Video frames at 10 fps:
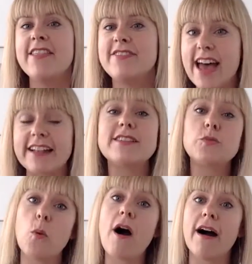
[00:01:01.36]
That's
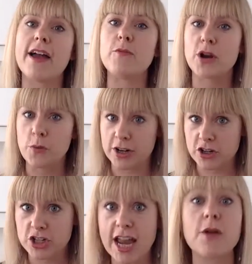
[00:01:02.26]
why what I want to
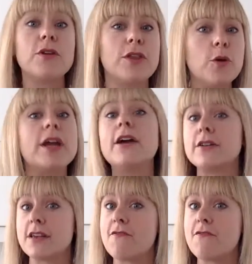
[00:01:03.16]
share with you here as a